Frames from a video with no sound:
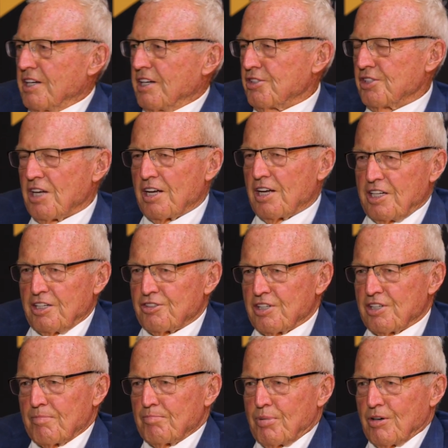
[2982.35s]
It's
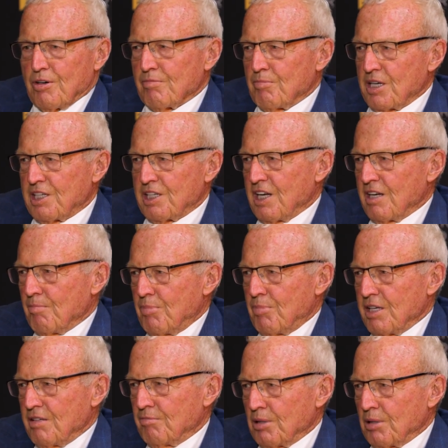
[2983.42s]
not part of my
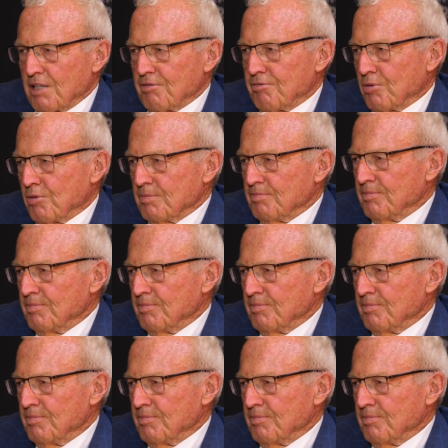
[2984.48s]
campaign platform,